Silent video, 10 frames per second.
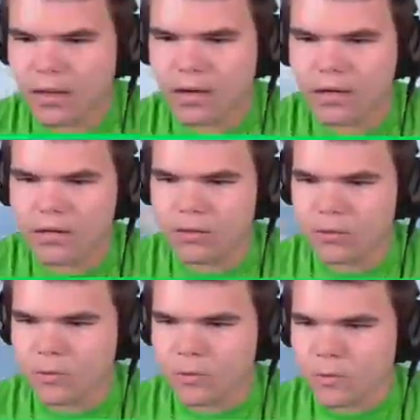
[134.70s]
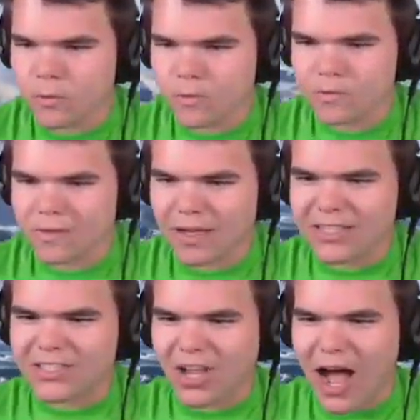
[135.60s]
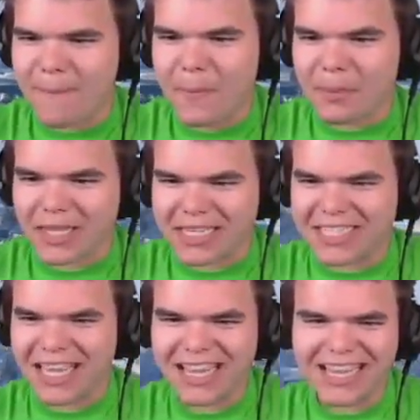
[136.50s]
He's on his side. stop, please.